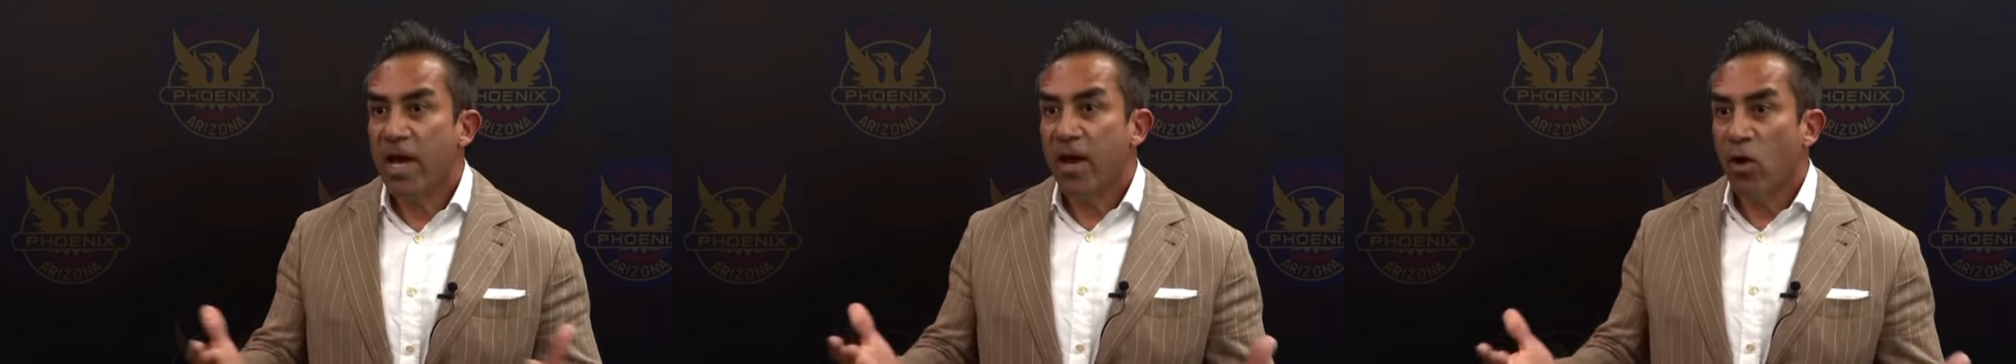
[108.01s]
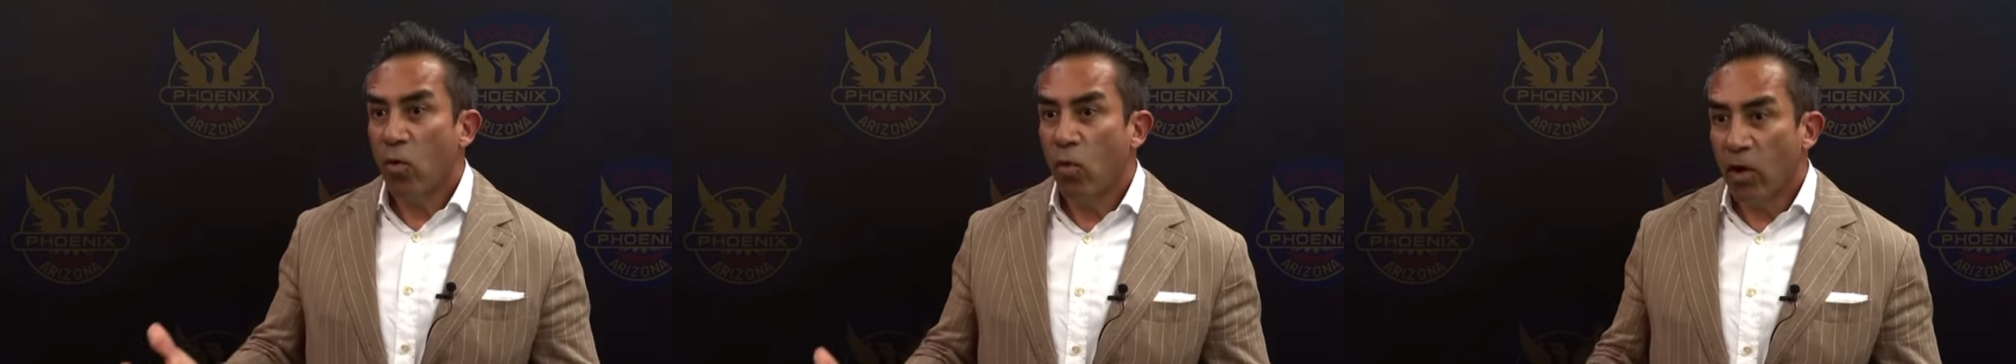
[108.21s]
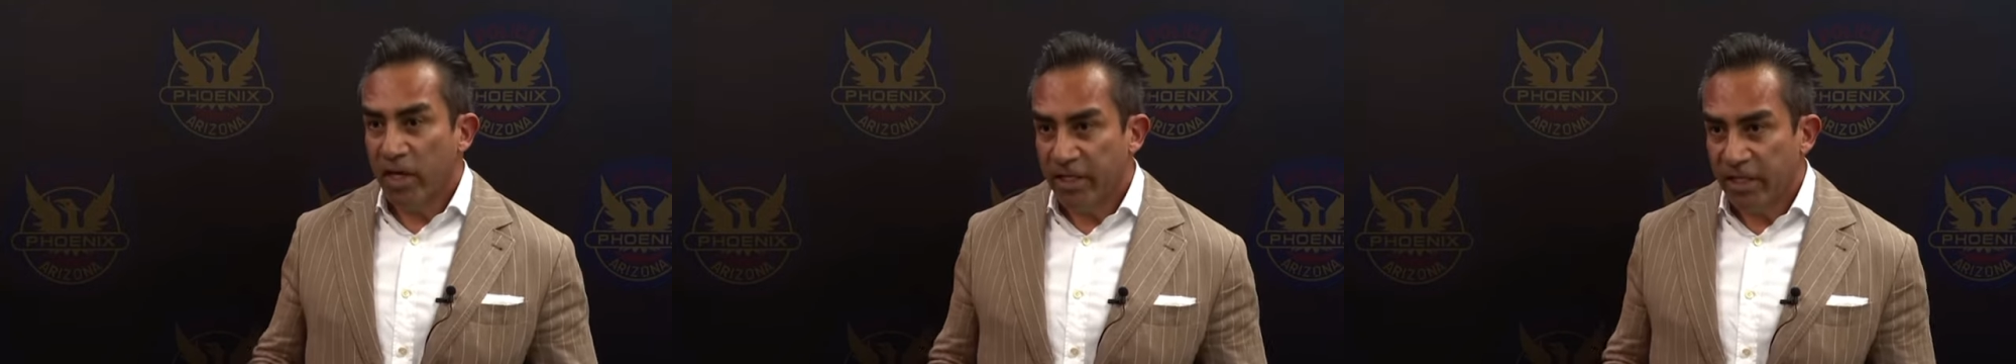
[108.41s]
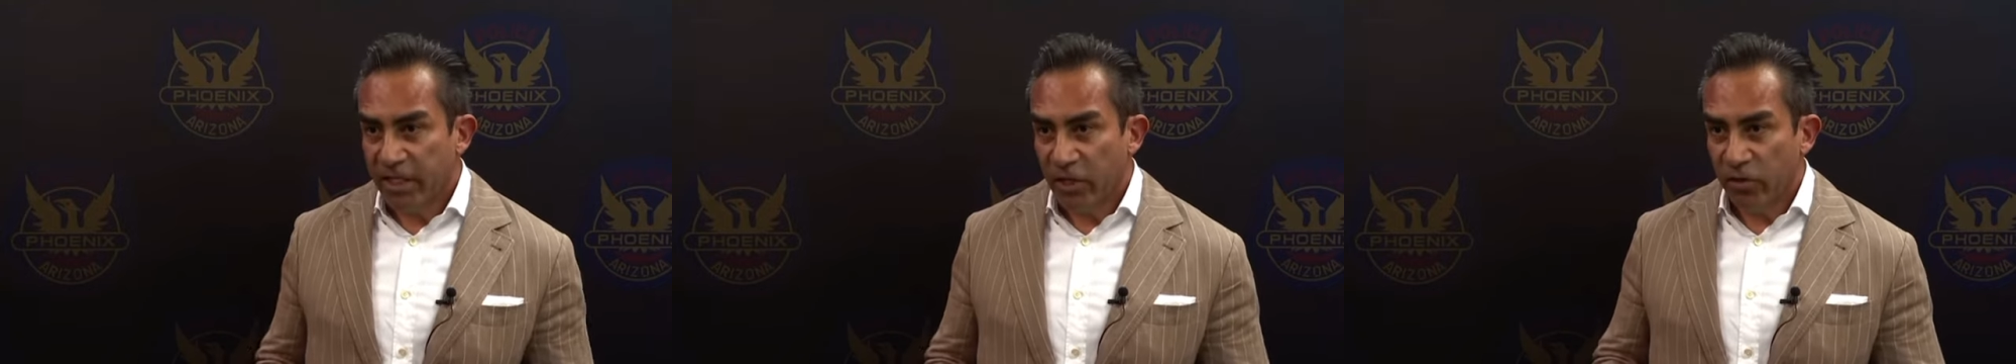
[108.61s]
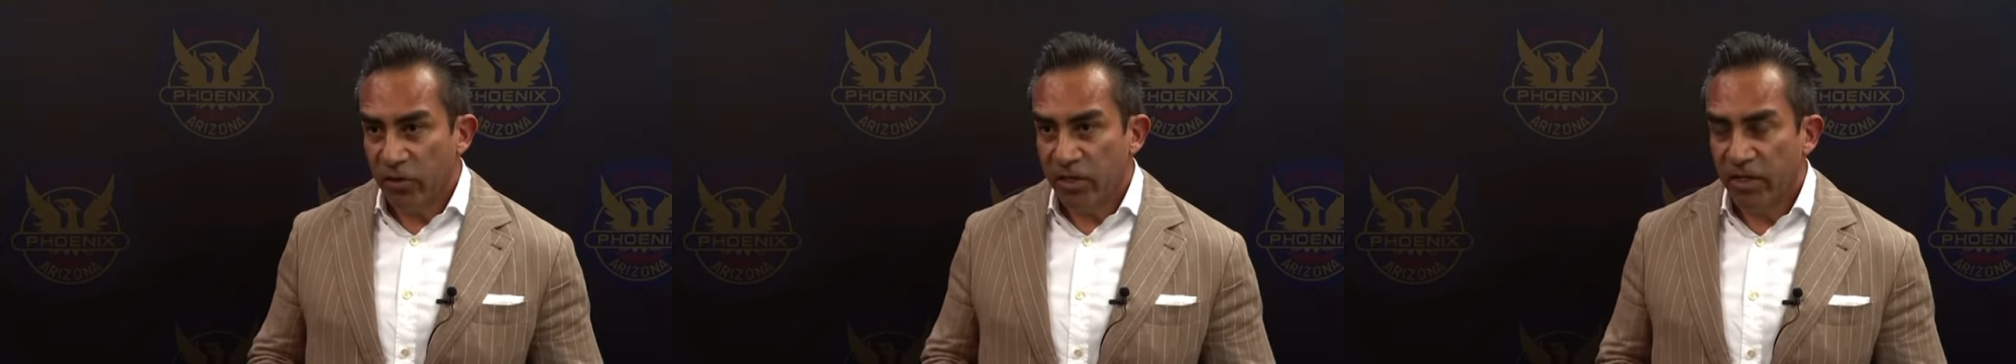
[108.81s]
What is he
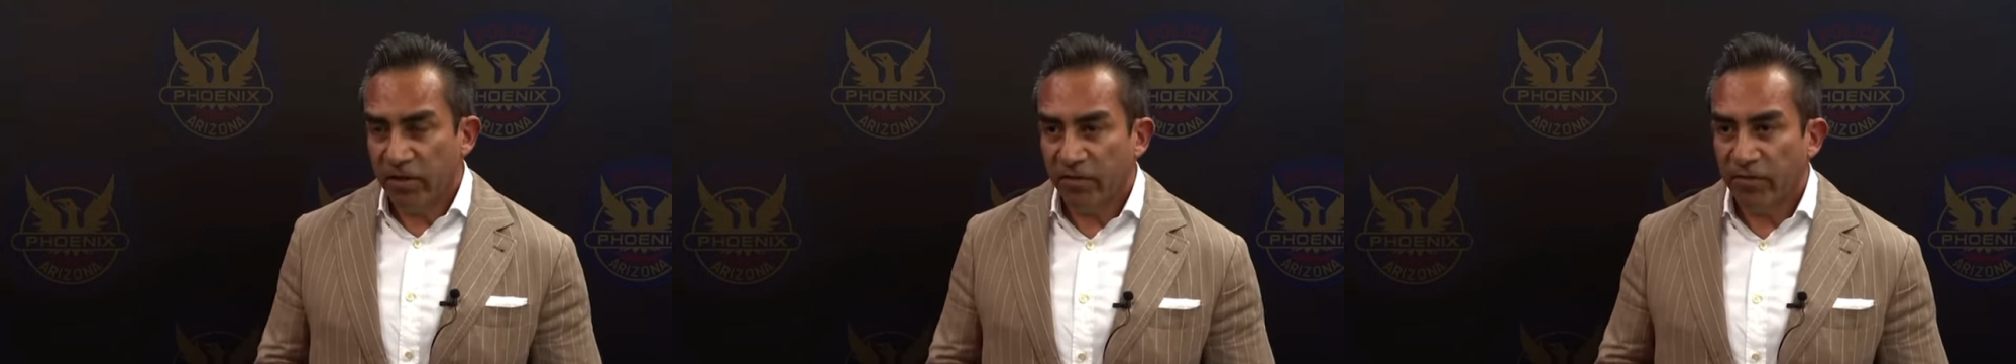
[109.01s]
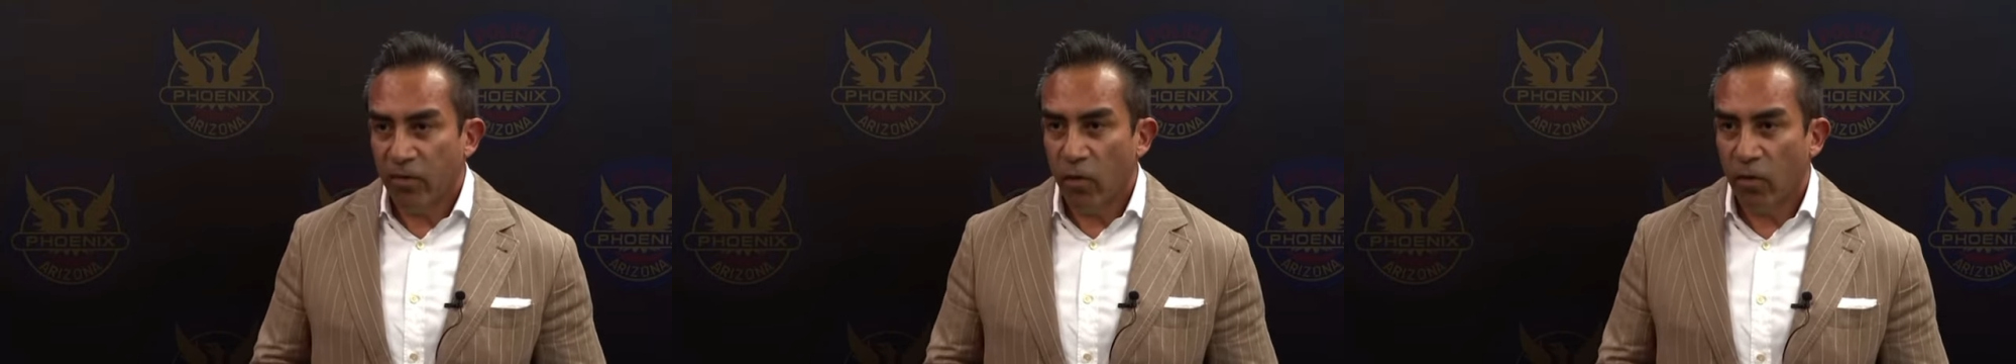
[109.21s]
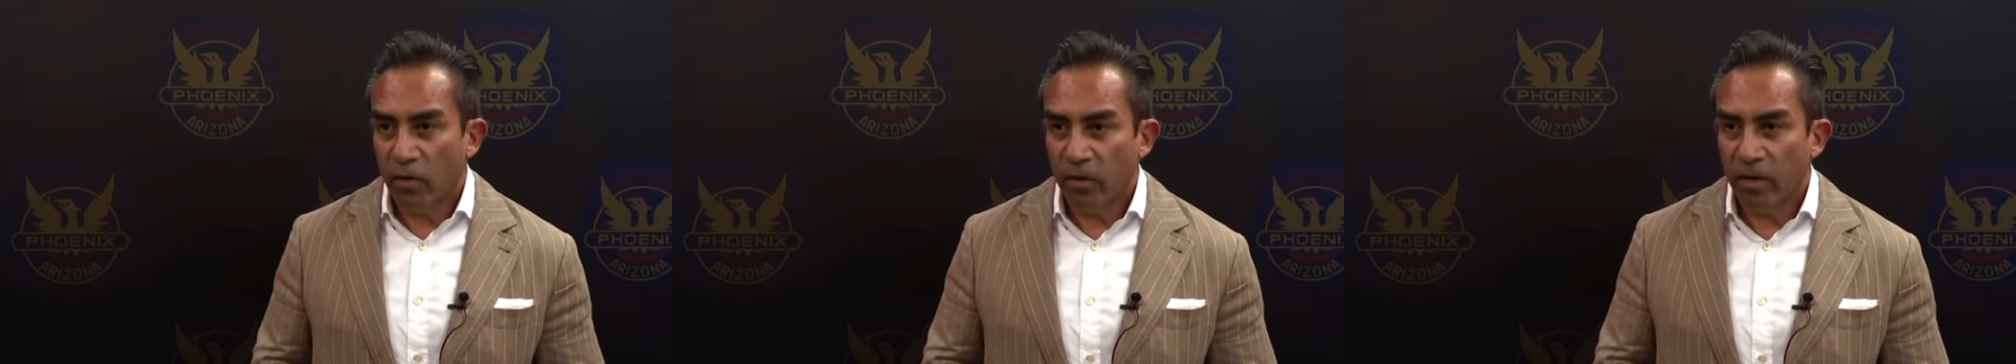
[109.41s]
using it for?